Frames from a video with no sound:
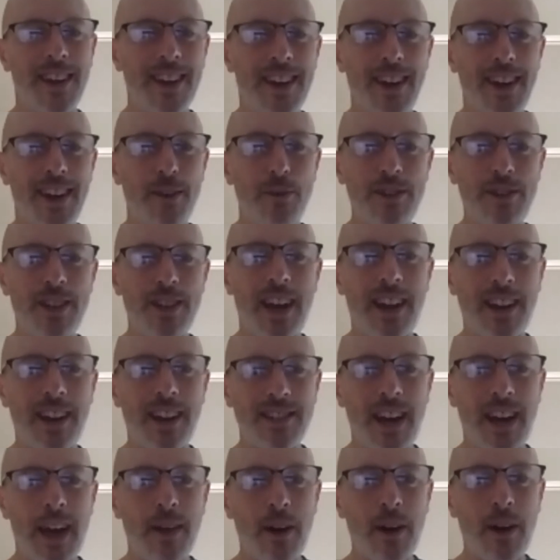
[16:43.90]
wish I had a
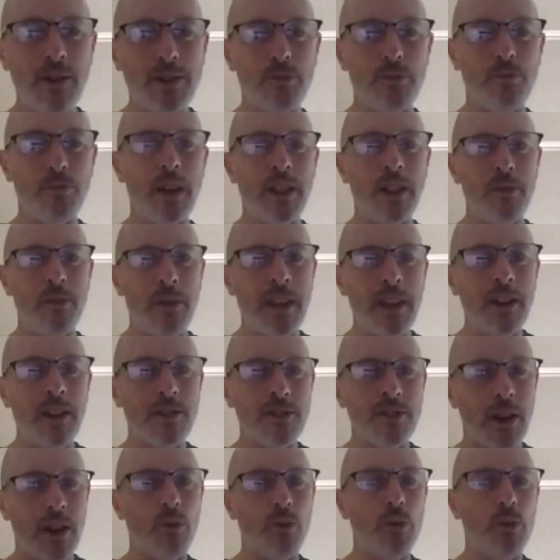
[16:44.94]
timeout to bring them in and
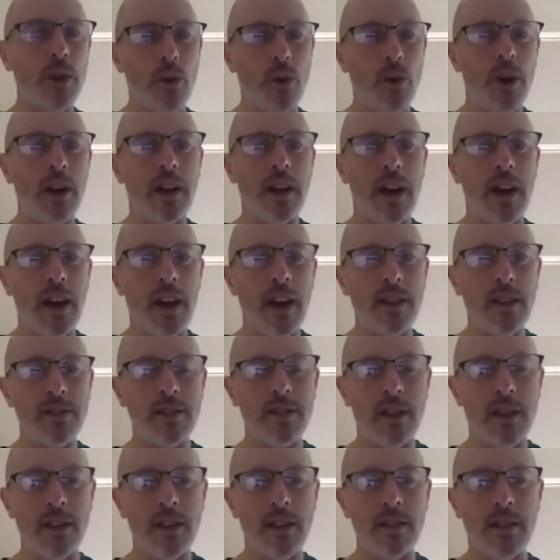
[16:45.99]
try to reorganize
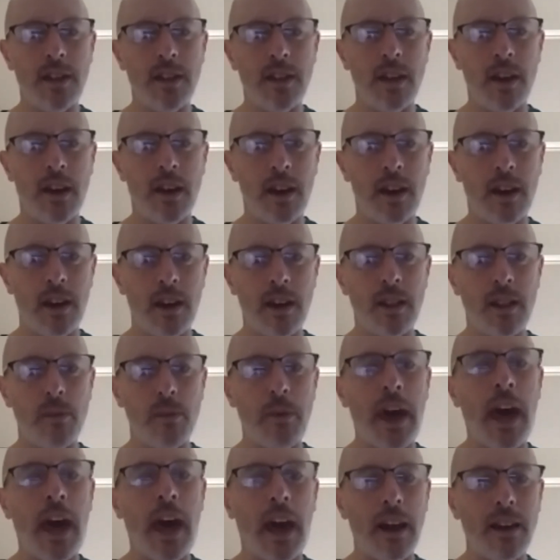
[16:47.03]
and uh, in the
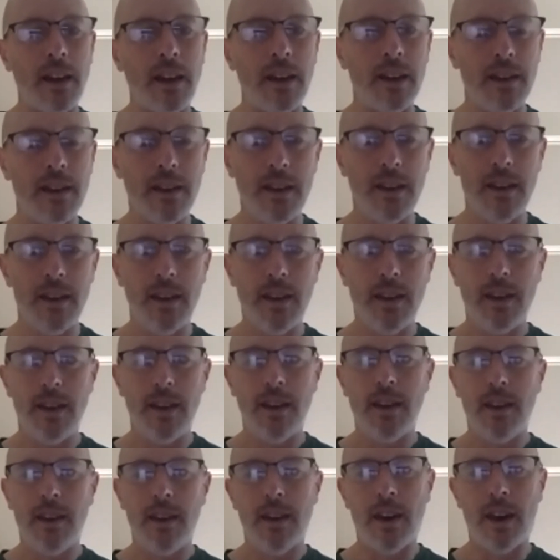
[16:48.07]
back.
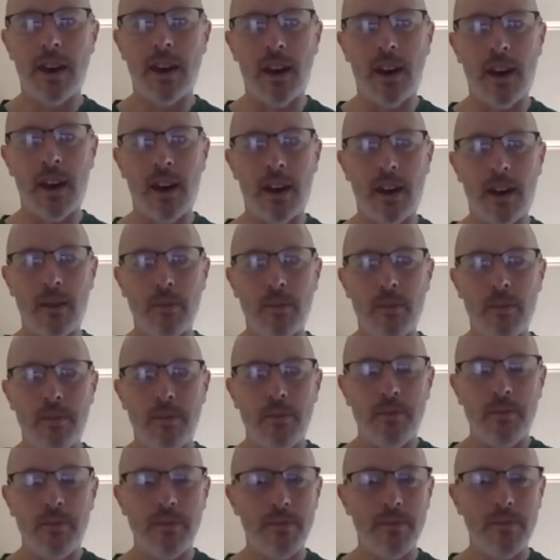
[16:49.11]
Um,
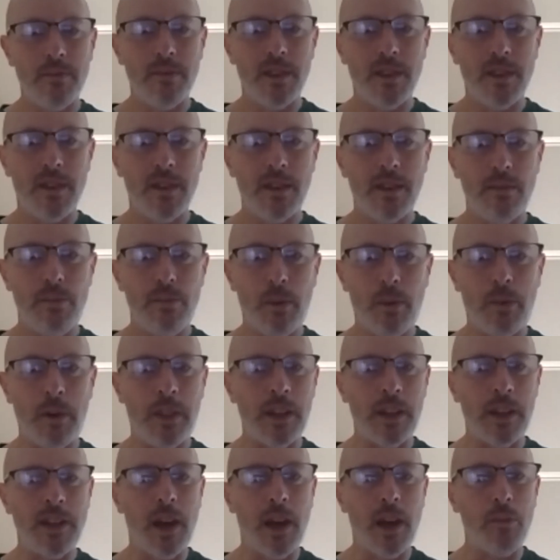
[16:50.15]
but by
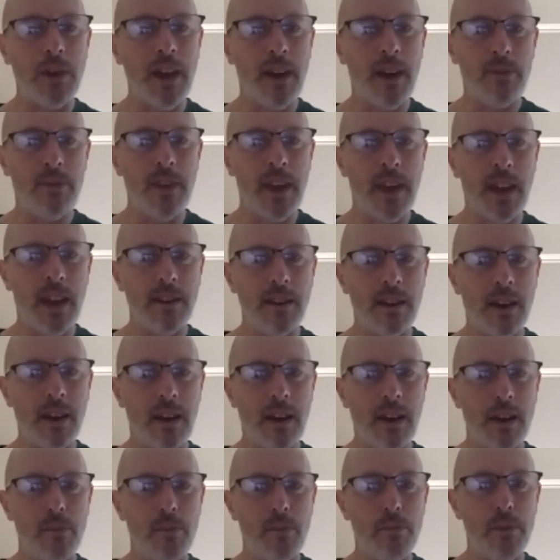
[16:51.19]
the time we had that
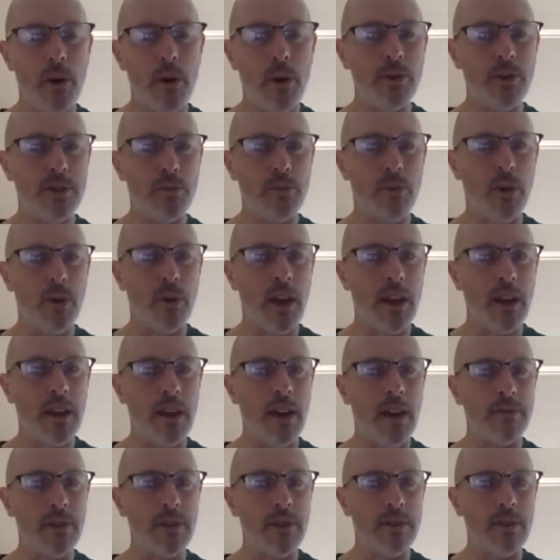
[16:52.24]
uh, imposed break
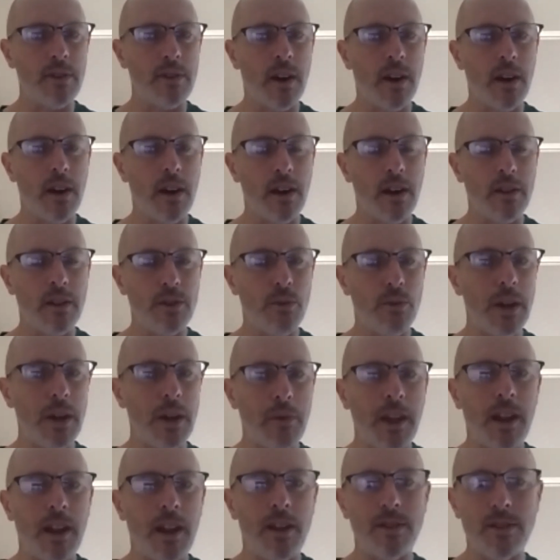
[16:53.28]
after uh, 20
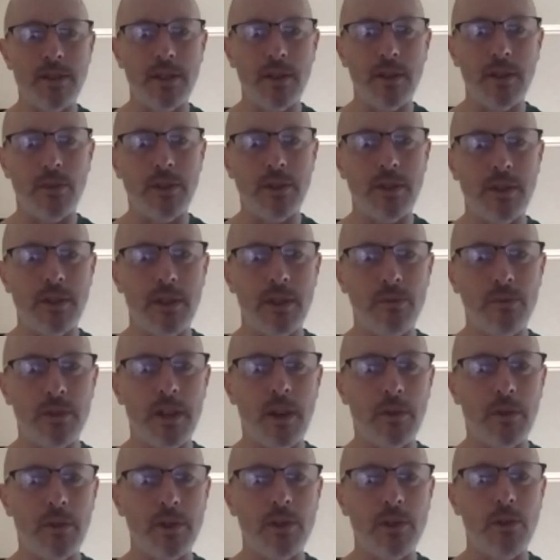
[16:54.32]
minutes, it was it was
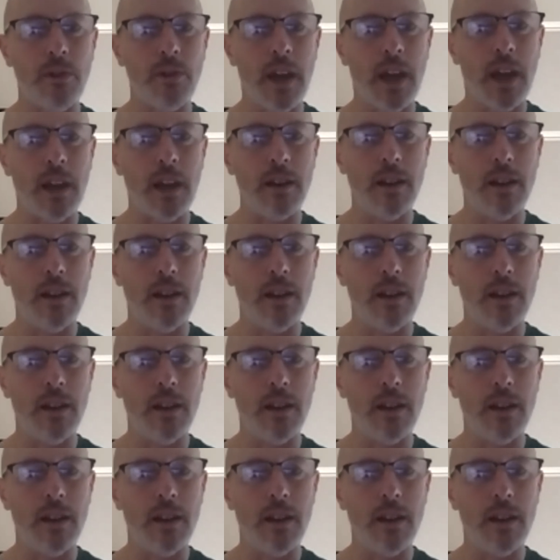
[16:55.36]
almost too late.